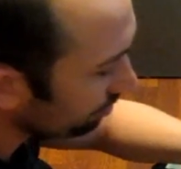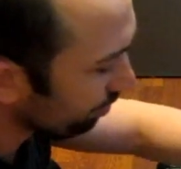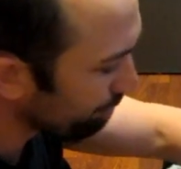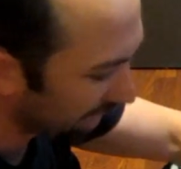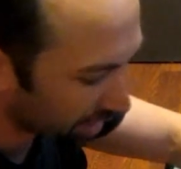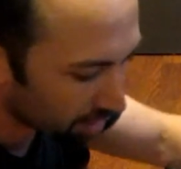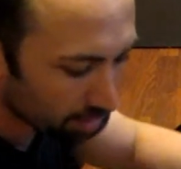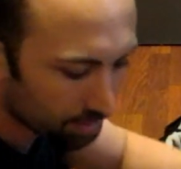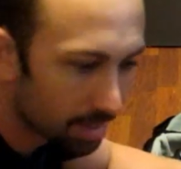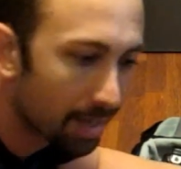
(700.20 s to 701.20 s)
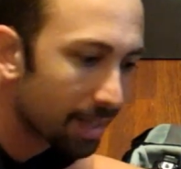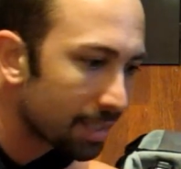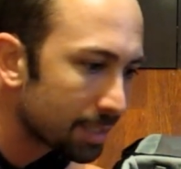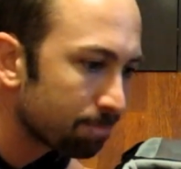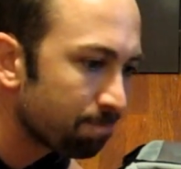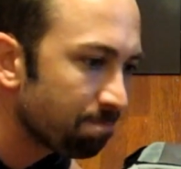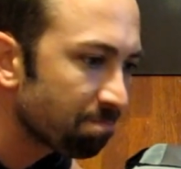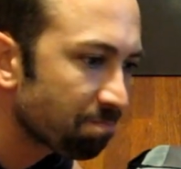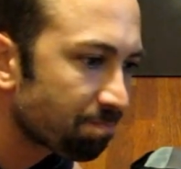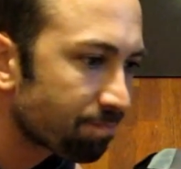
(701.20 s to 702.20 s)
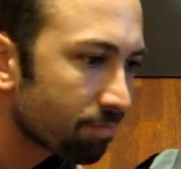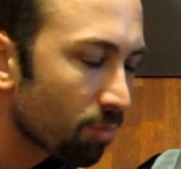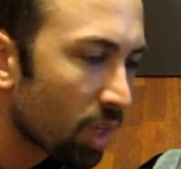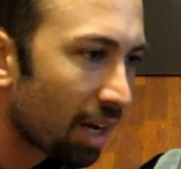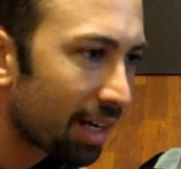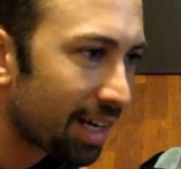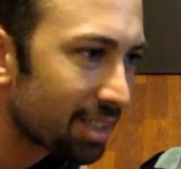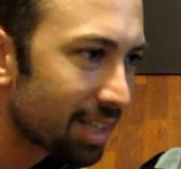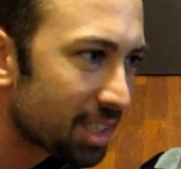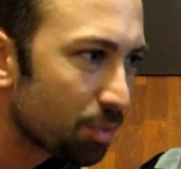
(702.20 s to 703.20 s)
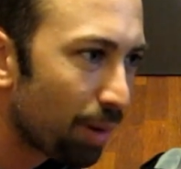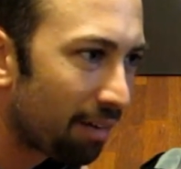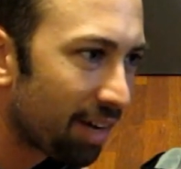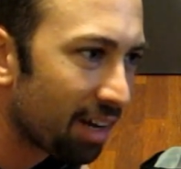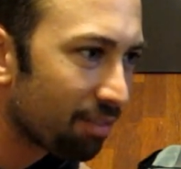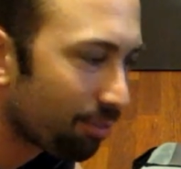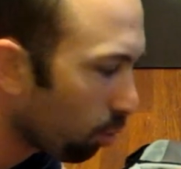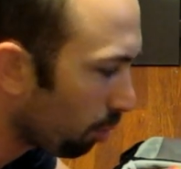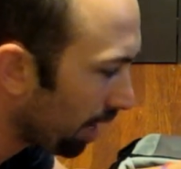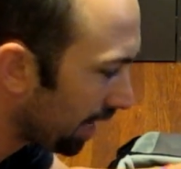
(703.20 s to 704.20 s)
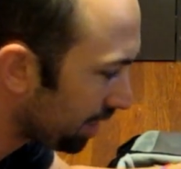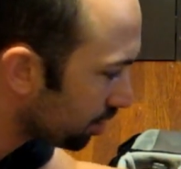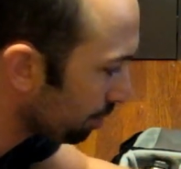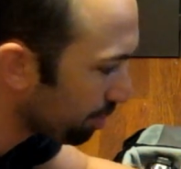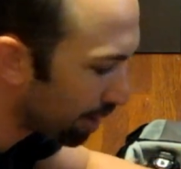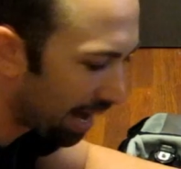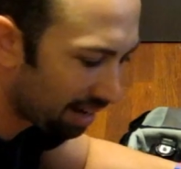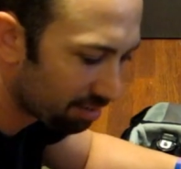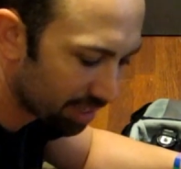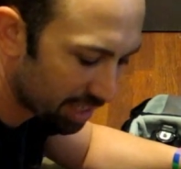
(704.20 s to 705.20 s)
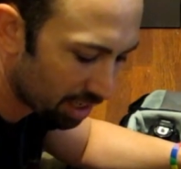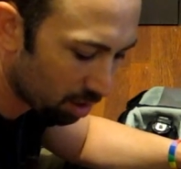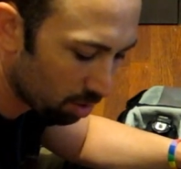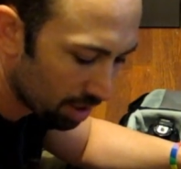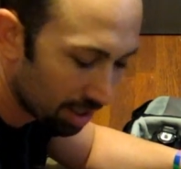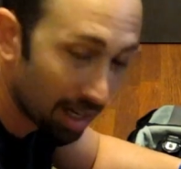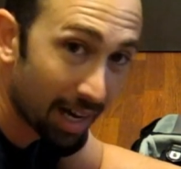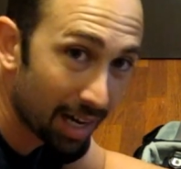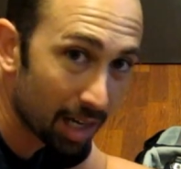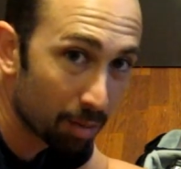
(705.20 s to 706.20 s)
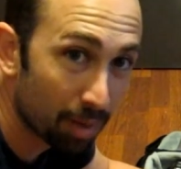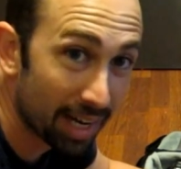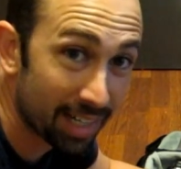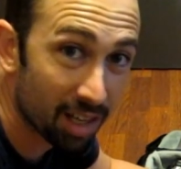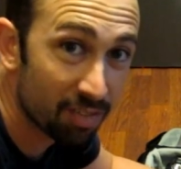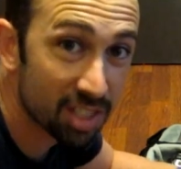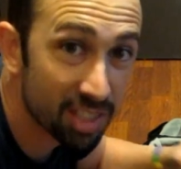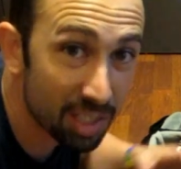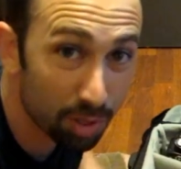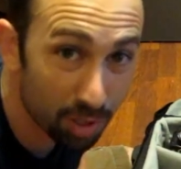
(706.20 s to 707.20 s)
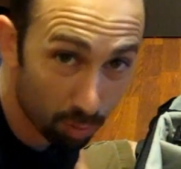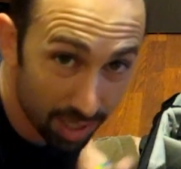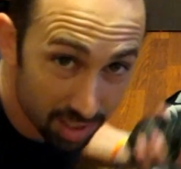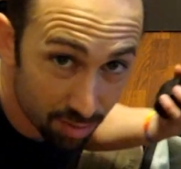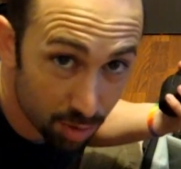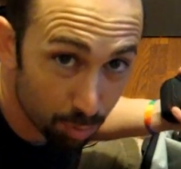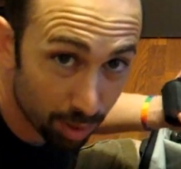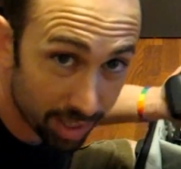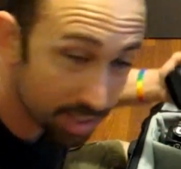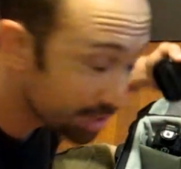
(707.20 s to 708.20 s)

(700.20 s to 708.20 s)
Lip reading: for me. I guess that's about it for my derby bag video. I'd love to see what the rest of you bring to